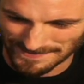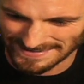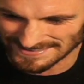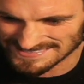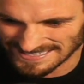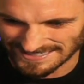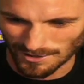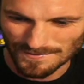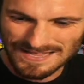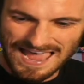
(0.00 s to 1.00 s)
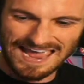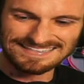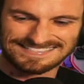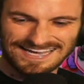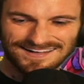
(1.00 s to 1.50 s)
Thank you, Cinco.
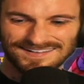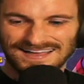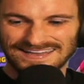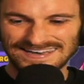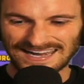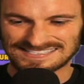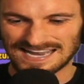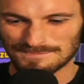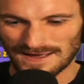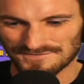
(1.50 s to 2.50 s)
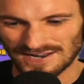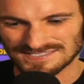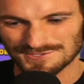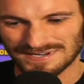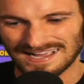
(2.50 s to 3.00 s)
Until next time, my
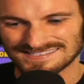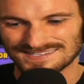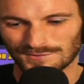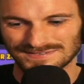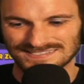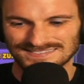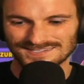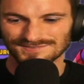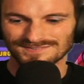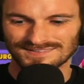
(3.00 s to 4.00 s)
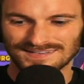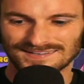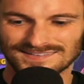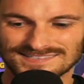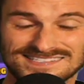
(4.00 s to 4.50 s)
friends, you guys know what to do.
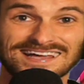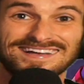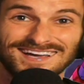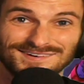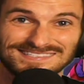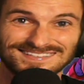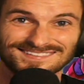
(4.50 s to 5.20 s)
Stay cozy.